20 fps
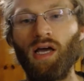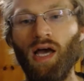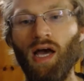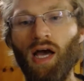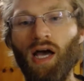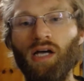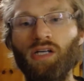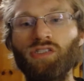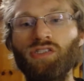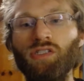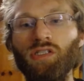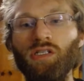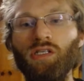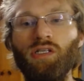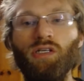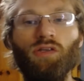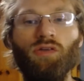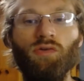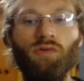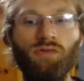actually
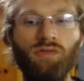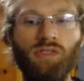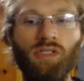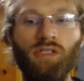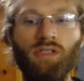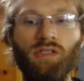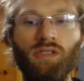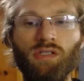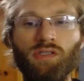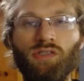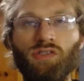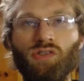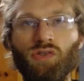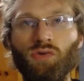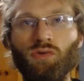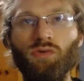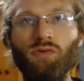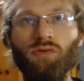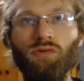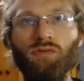using these
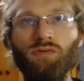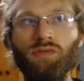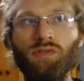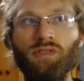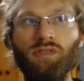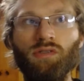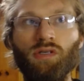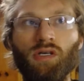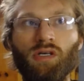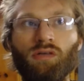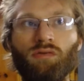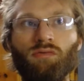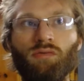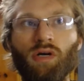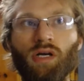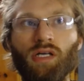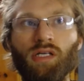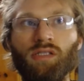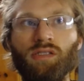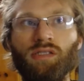tools in
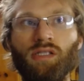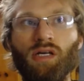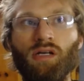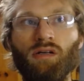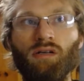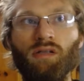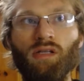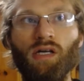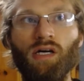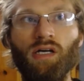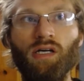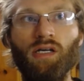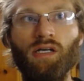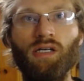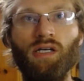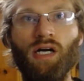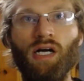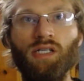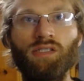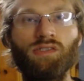ways that are like
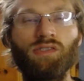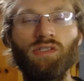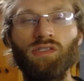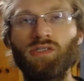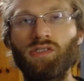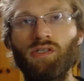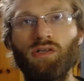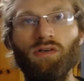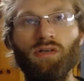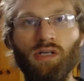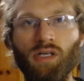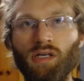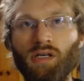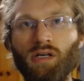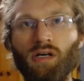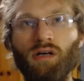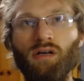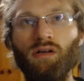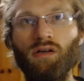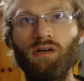not just cookie
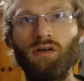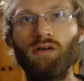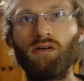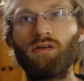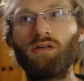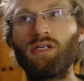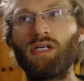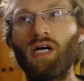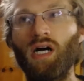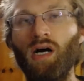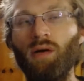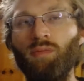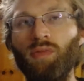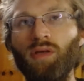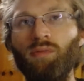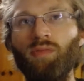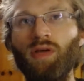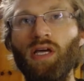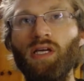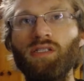cutter,
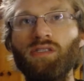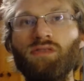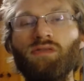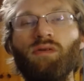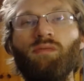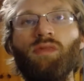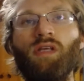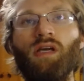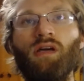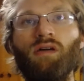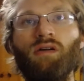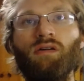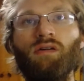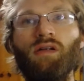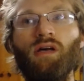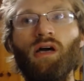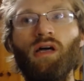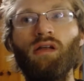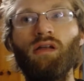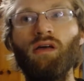copy paste from the
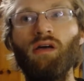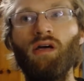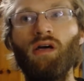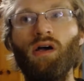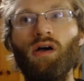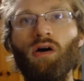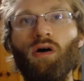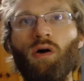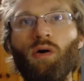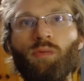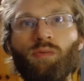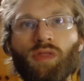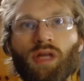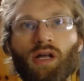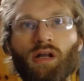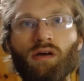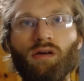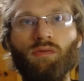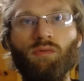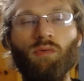internet, hope
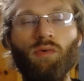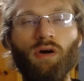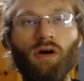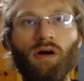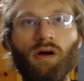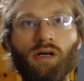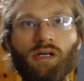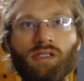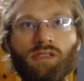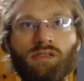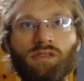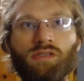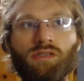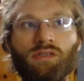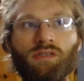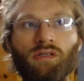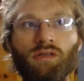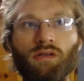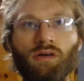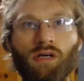that it
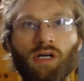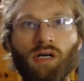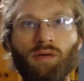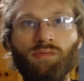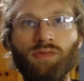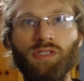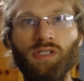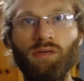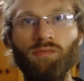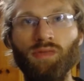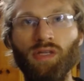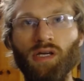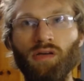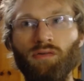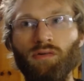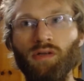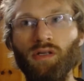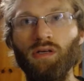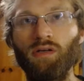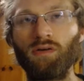works, look up something
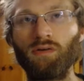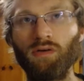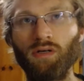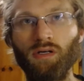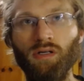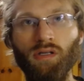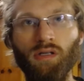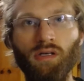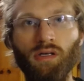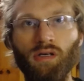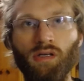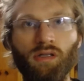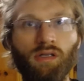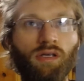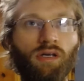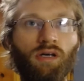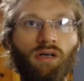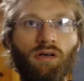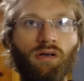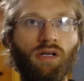really quickly on
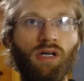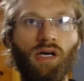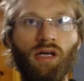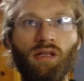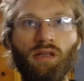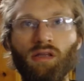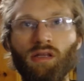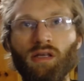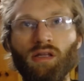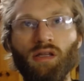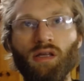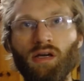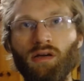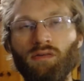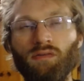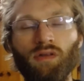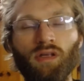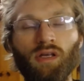the internet and then like